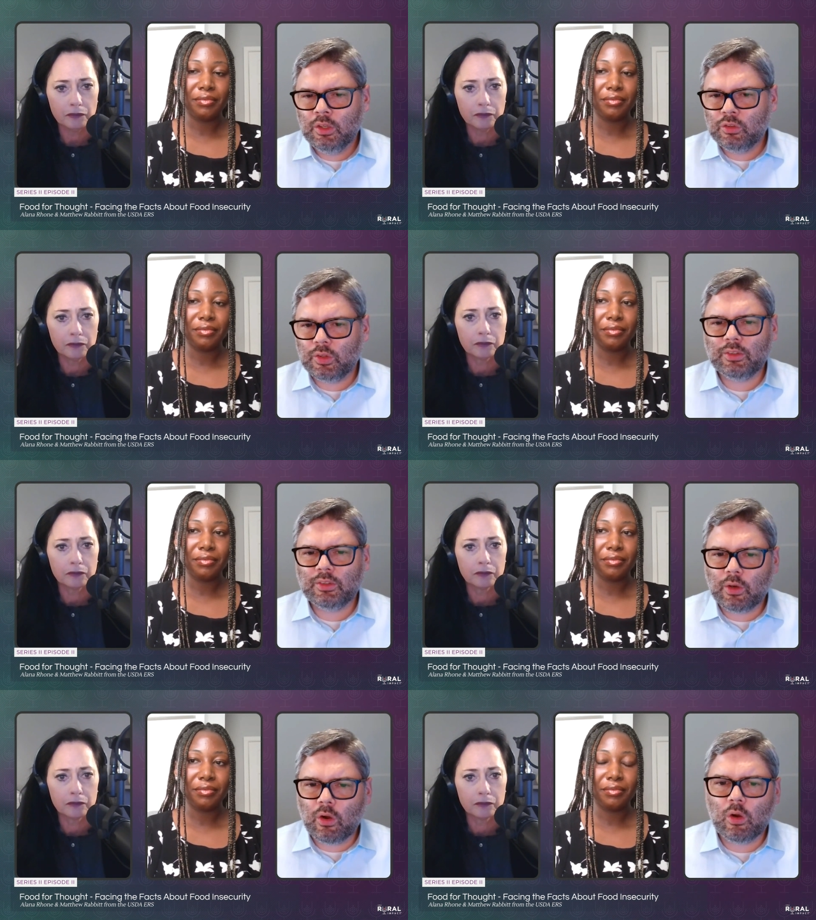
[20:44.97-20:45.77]
Speaker 1: So
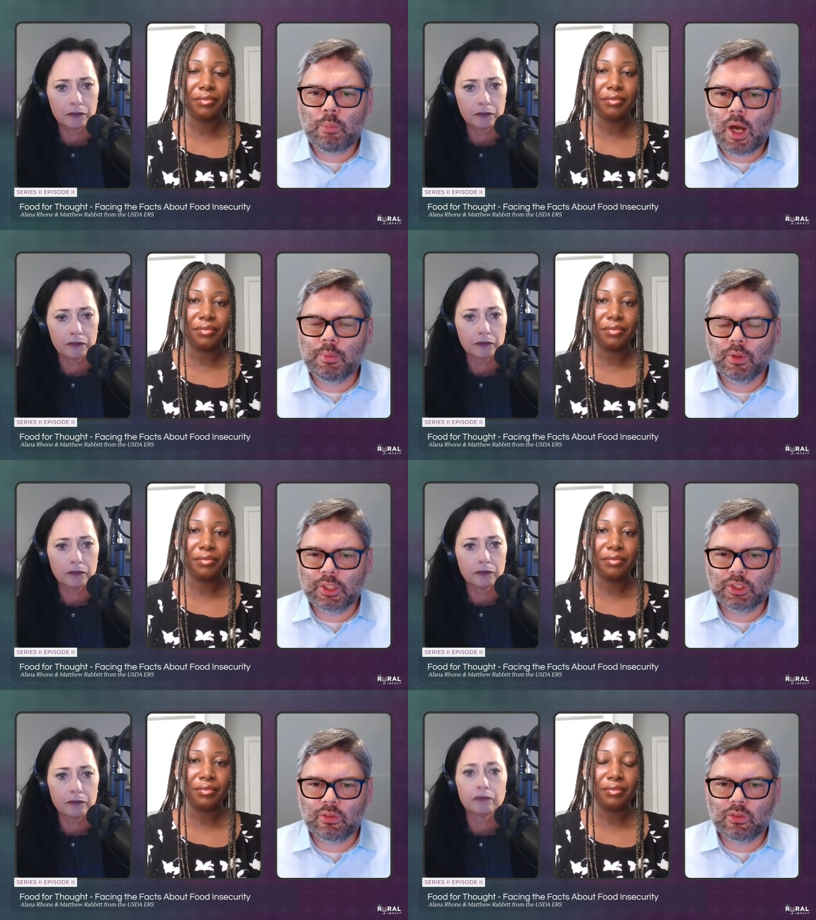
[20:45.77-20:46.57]
that's the current
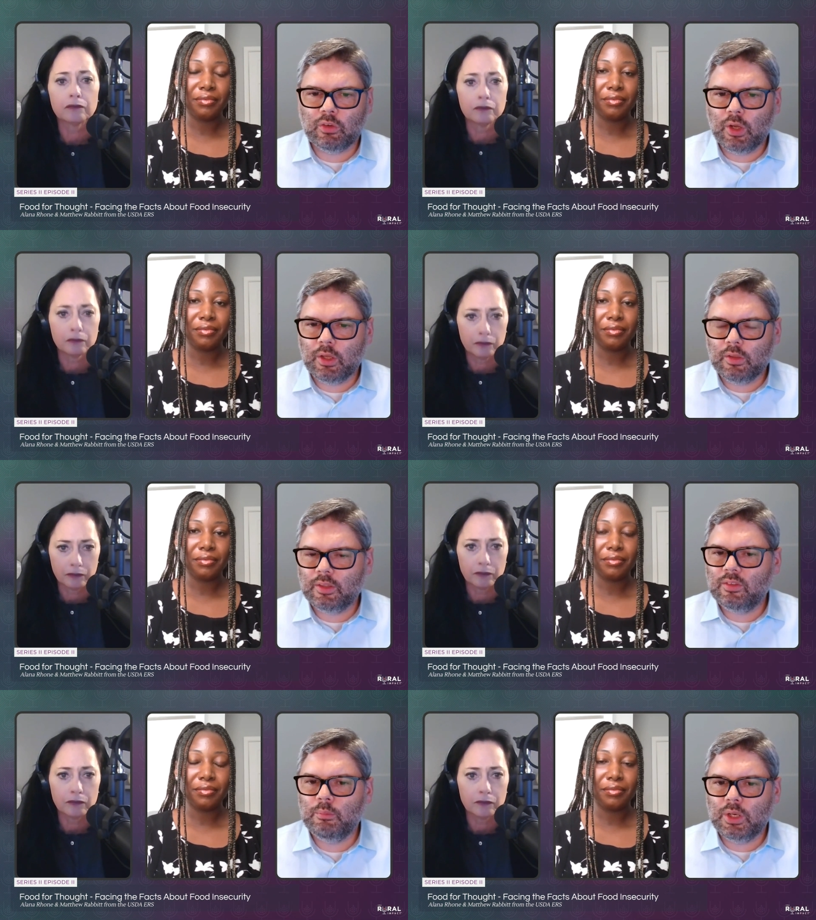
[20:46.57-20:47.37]
population survey
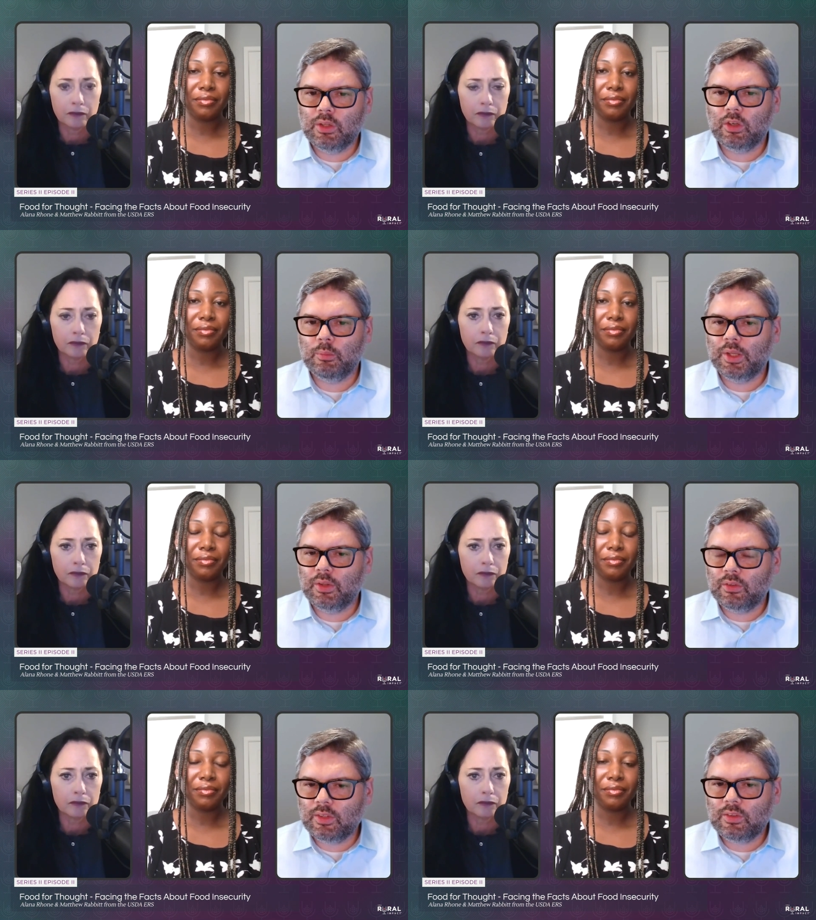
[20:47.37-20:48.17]
that's administered by
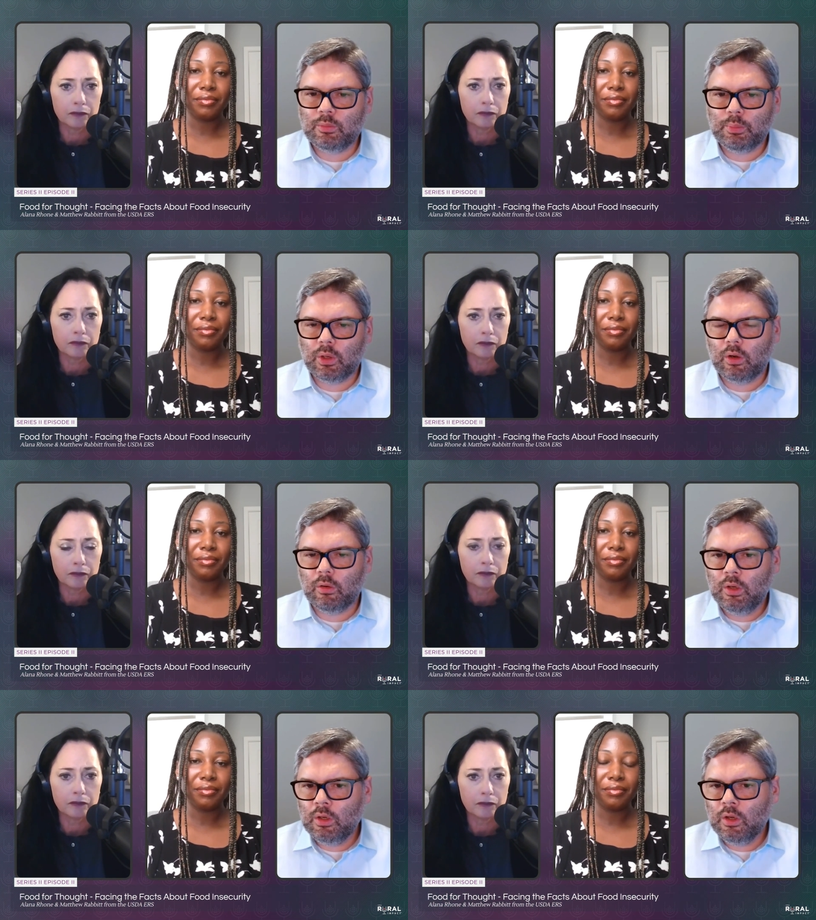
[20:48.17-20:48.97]
the Census
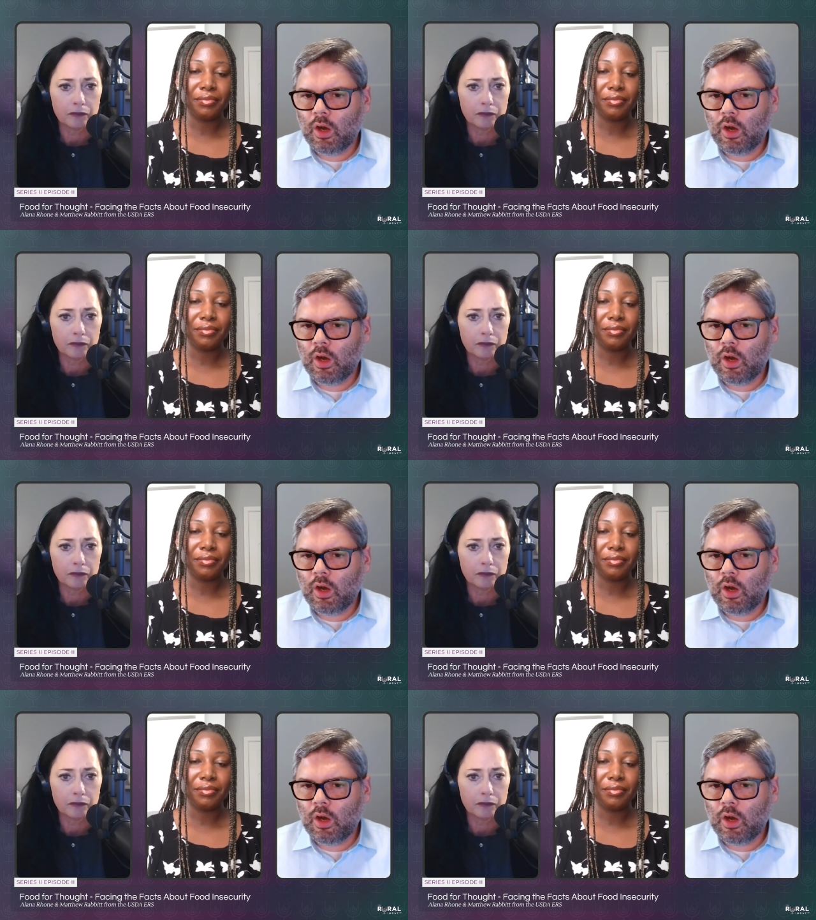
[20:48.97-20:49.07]
Bureau